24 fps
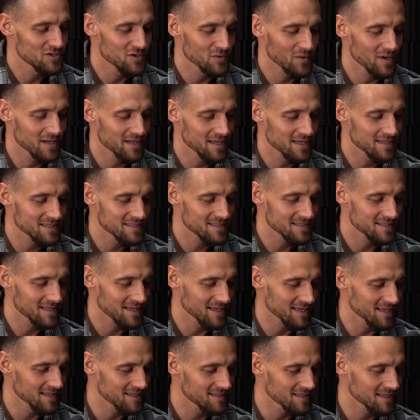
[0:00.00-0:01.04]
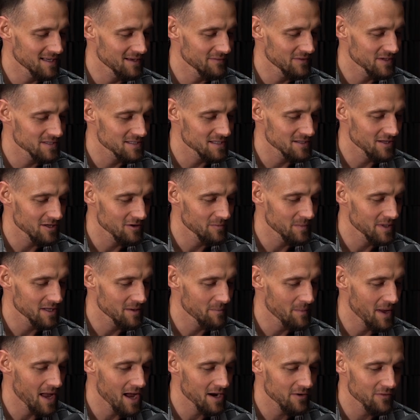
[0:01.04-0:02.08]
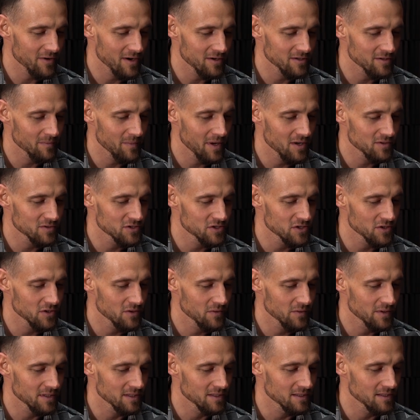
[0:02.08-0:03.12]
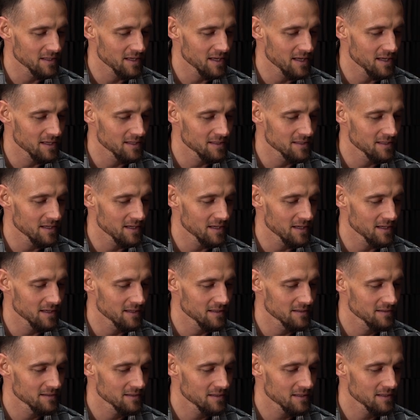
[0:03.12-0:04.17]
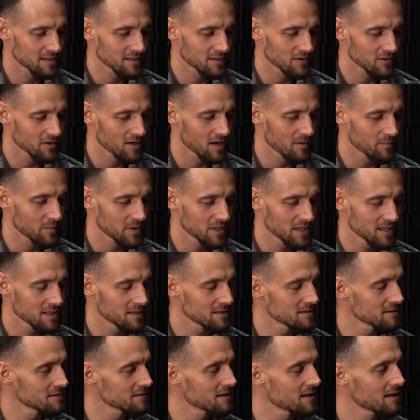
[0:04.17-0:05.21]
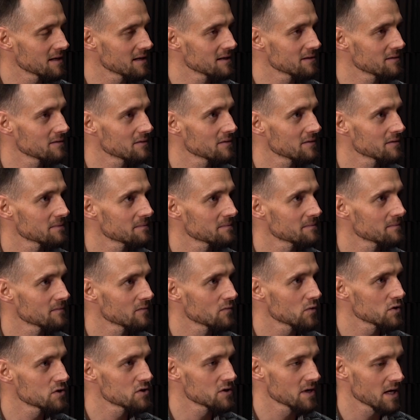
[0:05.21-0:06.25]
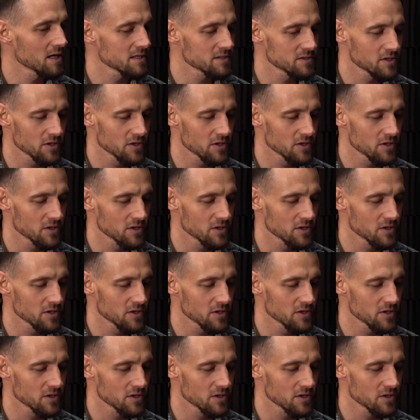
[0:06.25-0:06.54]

Do you want us to give us a little bit of background about you and your company and what you guys